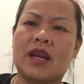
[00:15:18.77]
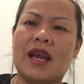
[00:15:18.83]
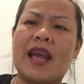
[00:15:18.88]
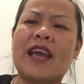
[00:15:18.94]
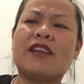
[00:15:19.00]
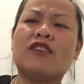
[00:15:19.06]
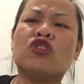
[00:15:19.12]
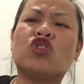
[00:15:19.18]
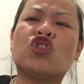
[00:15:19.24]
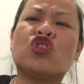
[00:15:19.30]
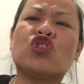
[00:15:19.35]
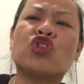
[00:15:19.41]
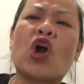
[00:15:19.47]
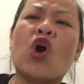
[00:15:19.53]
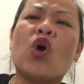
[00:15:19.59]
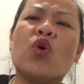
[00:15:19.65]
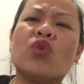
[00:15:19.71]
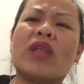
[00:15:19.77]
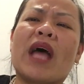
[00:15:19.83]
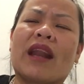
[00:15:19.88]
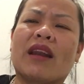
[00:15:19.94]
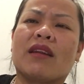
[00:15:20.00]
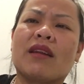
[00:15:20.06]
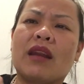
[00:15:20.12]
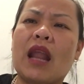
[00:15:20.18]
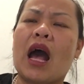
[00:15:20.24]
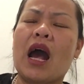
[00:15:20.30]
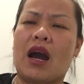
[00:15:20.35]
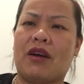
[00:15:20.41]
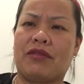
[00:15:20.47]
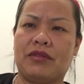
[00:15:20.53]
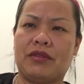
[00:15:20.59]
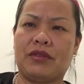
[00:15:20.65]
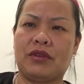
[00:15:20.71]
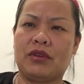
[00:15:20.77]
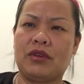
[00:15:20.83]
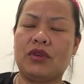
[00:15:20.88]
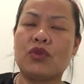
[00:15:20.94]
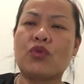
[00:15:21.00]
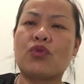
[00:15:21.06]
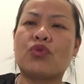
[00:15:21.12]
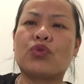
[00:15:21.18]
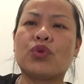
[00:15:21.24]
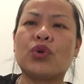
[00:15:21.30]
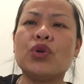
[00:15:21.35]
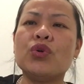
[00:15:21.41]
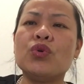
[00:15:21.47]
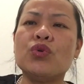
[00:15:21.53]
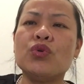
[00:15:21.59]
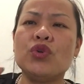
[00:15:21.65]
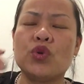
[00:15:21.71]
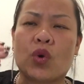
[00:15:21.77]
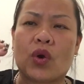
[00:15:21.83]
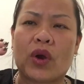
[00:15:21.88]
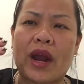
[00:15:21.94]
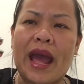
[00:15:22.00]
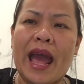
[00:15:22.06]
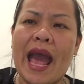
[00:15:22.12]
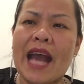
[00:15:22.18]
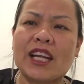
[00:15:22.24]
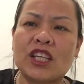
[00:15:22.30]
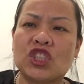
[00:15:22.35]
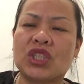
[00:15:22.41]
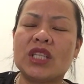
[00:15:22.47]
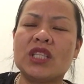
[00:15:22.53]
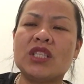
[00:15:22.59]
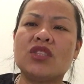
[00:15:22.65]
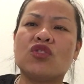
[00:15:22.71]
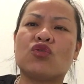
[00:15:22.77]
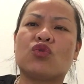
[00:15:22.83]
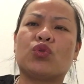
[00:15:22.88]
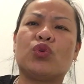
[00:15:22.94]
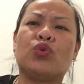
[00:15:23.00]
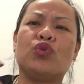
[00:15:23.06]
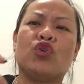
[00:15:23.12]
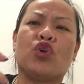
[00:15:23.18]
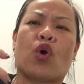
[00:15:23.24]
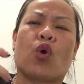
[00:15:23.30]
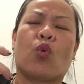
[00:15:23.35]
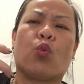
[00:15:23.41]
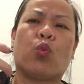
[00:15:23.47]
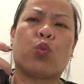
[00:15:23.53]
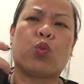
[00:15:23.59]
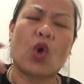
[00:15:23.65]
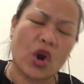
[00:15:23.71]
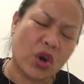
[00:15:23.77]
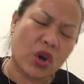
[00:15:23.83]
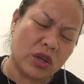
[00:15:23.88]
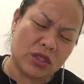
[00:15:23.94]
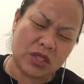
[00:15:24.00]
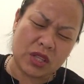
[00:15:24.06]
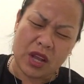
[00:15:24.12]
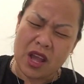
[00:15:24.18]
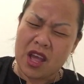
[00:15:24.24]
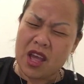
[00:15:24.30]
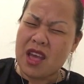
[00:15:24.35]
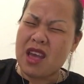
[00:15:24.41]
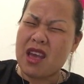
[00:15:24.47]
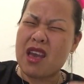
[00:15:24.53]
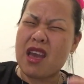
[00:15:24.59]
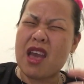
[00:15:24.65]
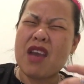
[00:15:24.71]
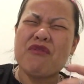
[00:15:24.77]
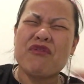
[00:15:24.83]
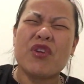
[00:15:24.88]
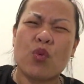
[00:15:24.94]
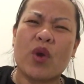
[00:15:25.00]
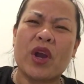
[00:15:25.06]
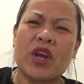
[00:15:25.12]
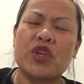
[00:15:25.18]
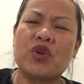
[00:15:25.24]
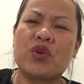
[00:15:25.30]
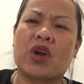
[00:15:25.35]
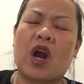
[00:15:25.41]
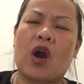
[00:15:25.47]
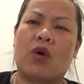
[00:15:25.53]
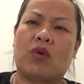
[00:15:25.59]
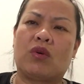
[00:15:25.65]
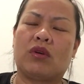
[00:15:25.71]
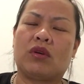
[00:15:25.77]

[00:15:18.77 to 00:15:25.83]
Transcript: and show that love through your actions, through your words, everywhere you go.